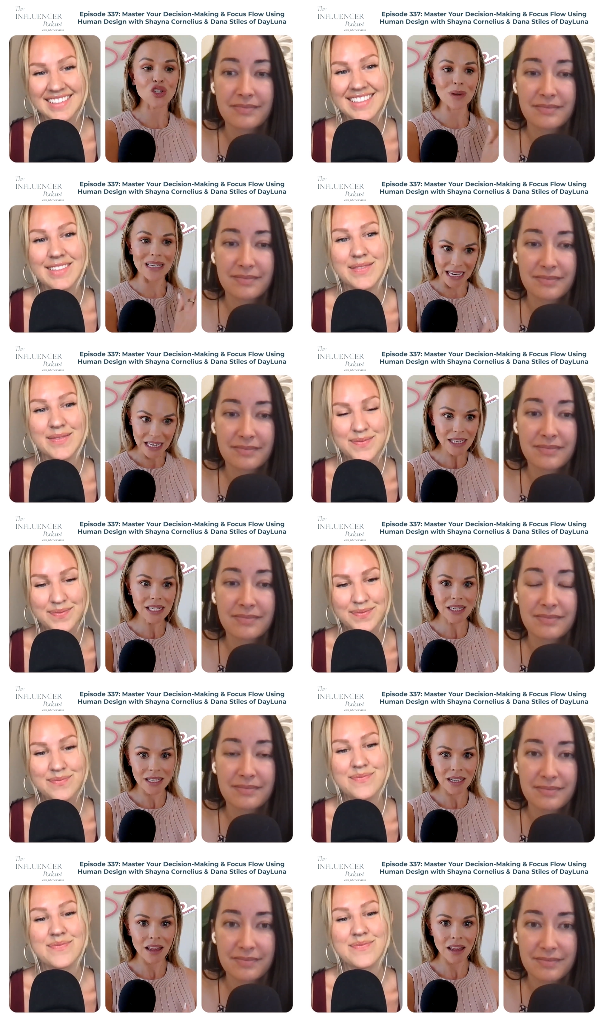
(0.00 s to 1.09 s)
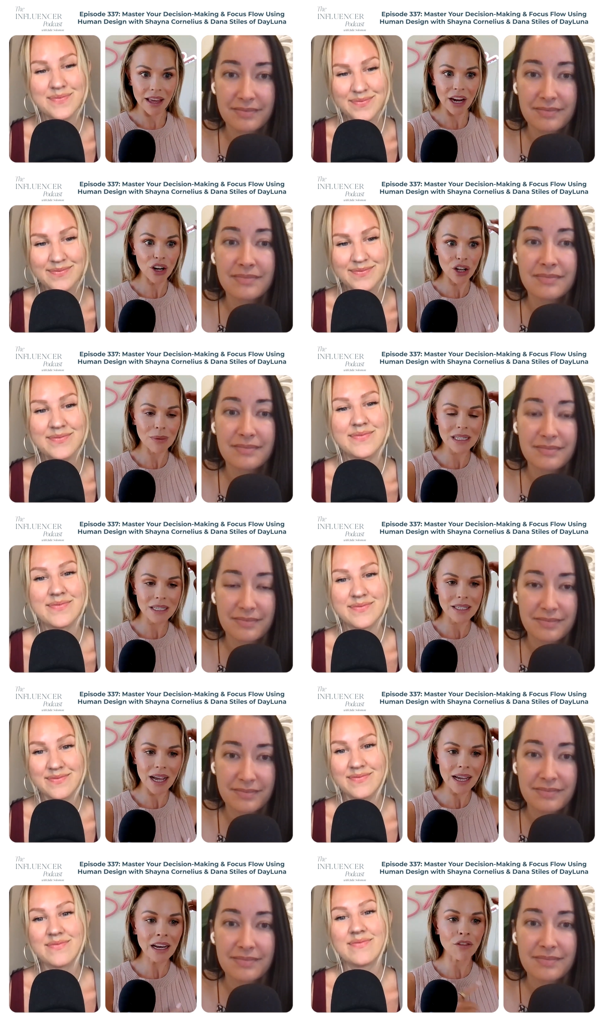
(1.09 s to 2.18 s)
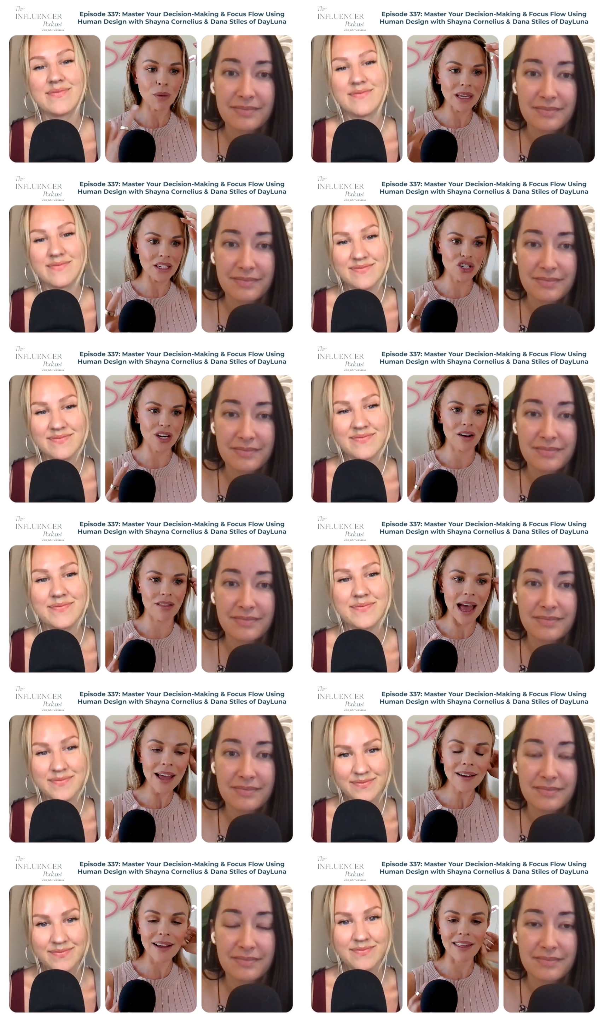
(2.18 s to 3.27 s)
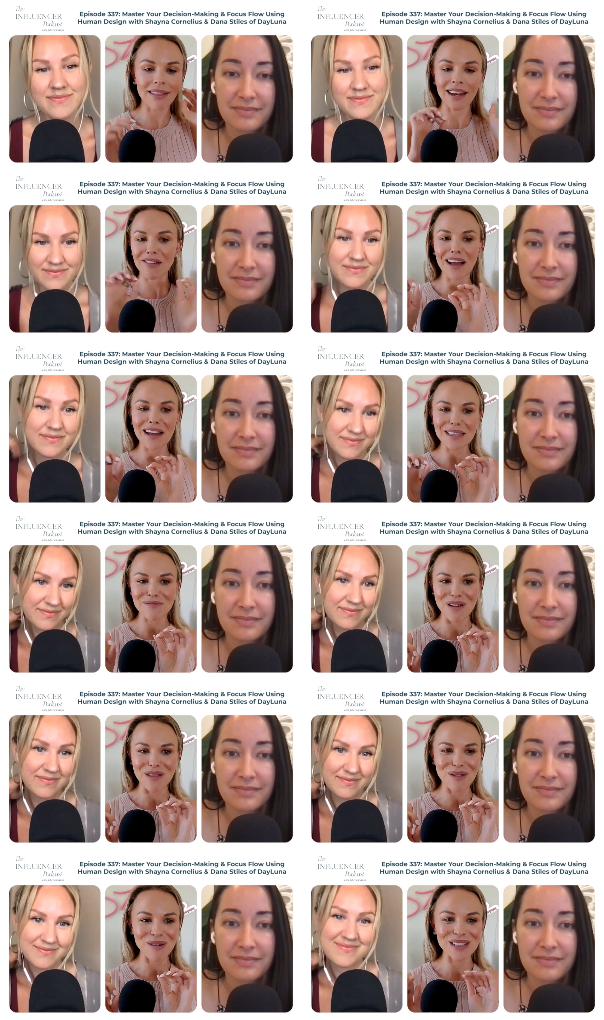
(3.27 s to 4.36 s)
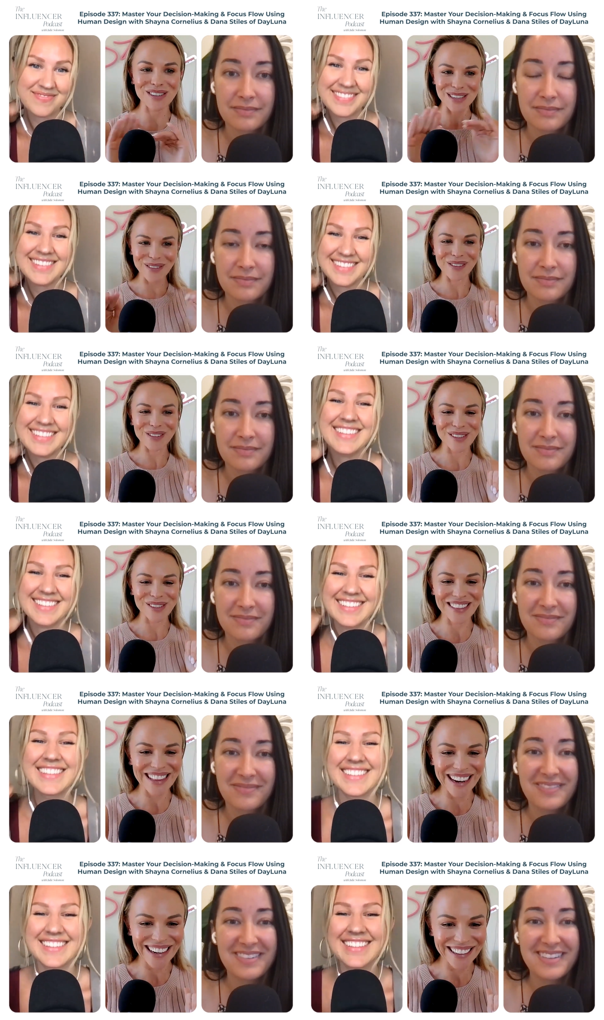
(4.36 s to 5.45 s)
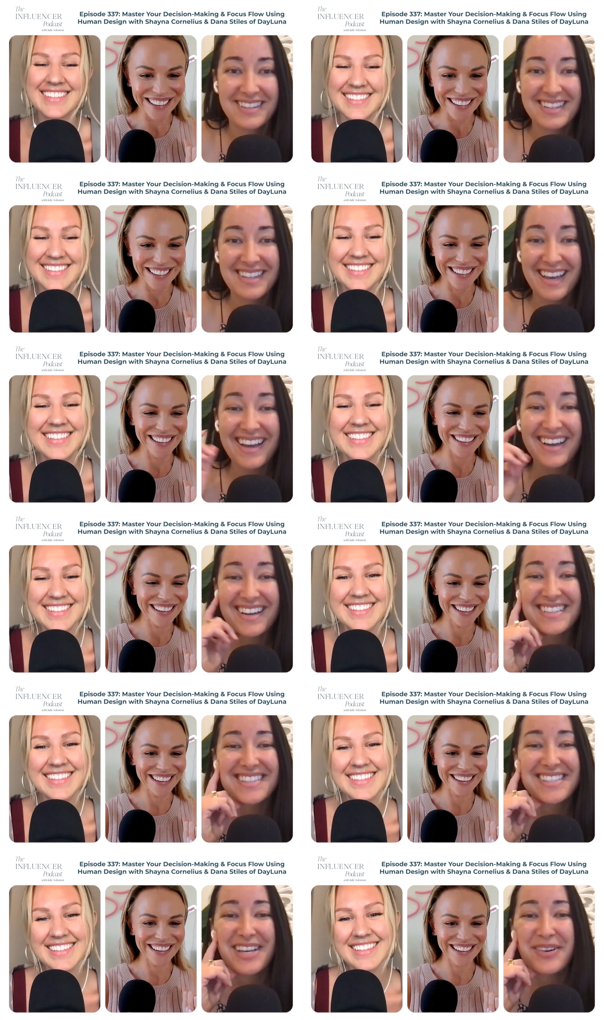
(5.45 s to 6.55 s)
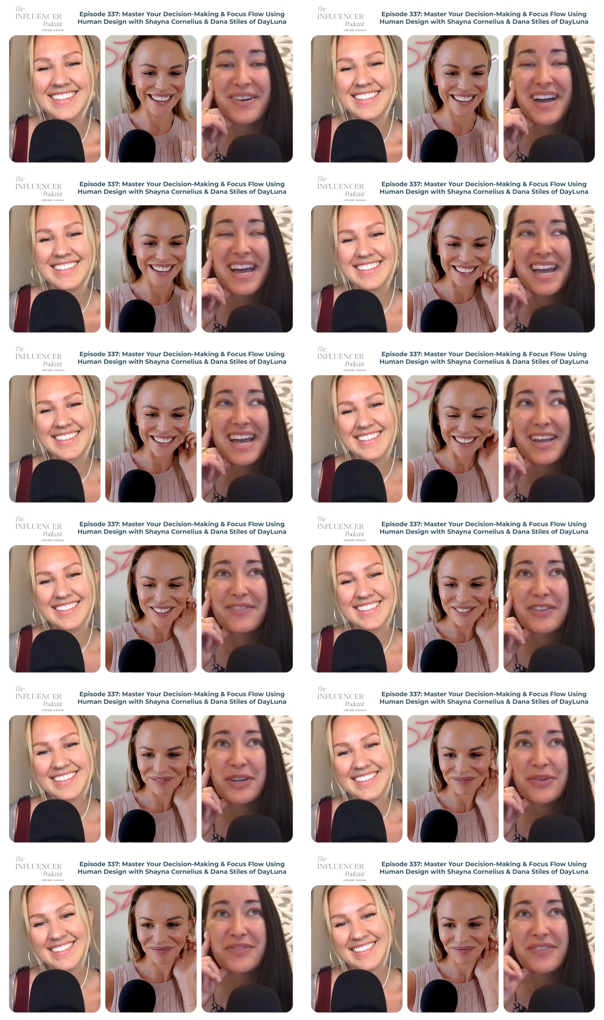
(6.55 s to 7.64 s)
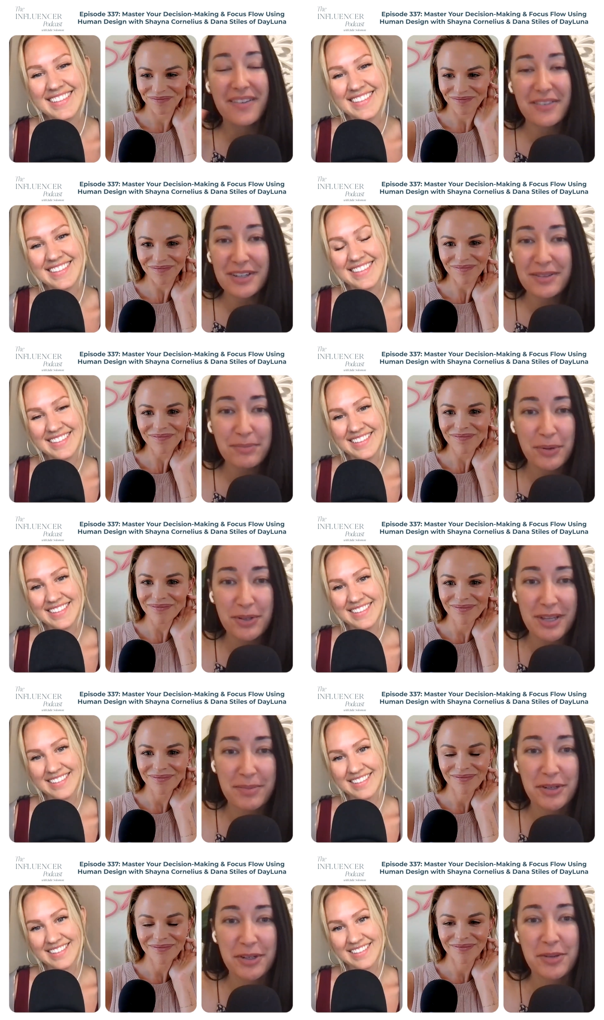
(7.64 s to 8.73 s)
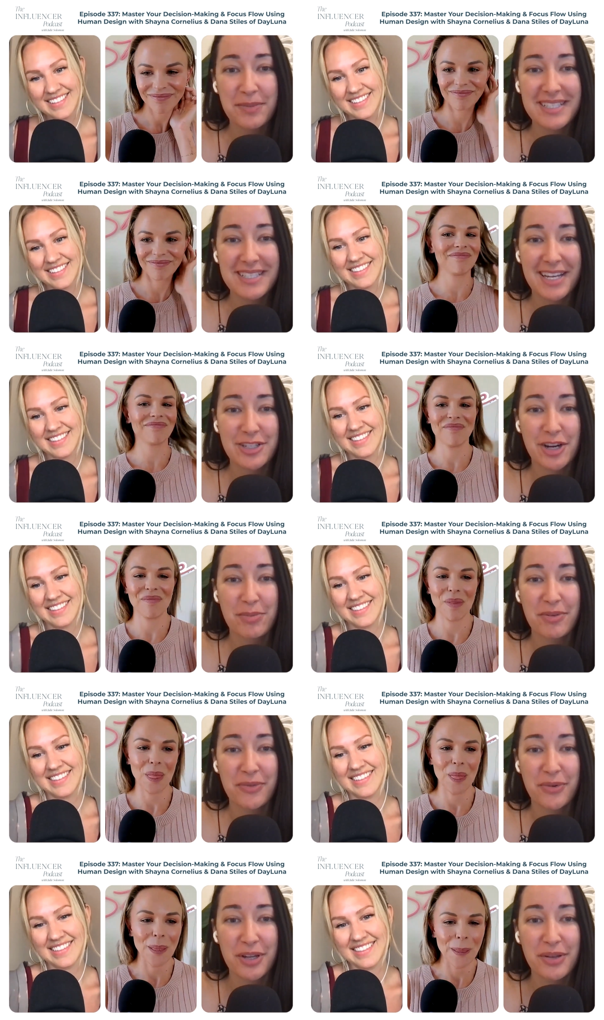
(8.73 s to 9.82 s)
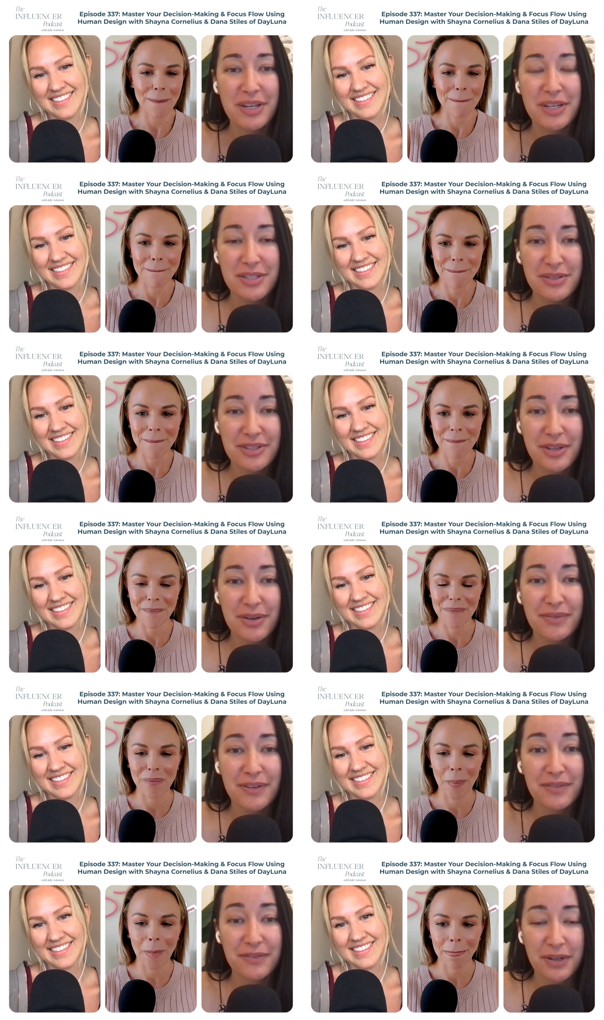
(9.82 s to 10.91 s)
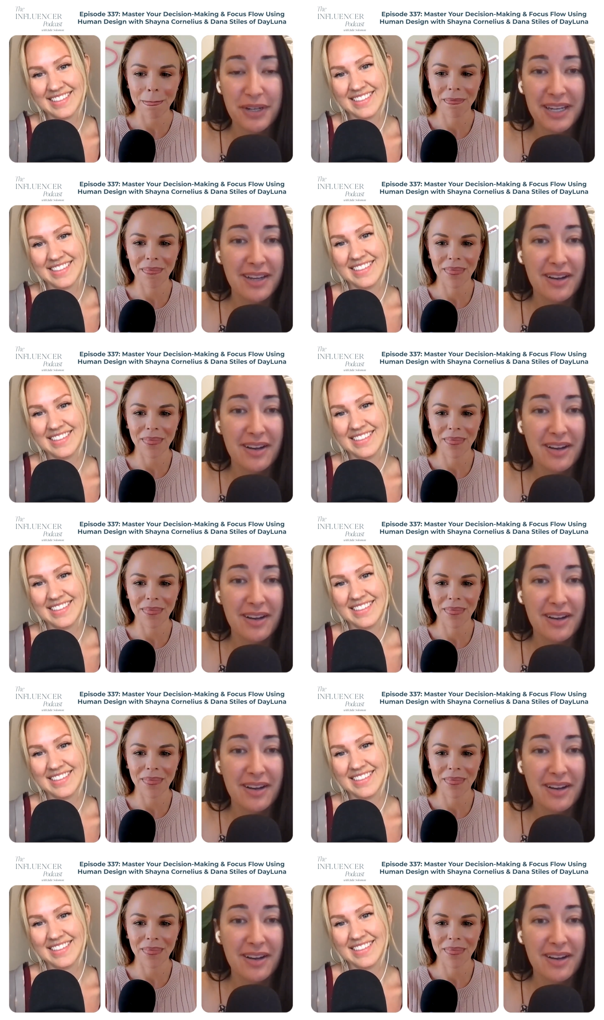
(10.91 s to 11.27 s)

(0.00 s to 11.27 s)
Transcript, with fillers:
Speaker 1: to get their Human Design, if we can share that. And then I've got some other questions, but we'll start there.
Speaker 2: Yeah. So if you've never pulled up your Human Design chart before, you can do so for free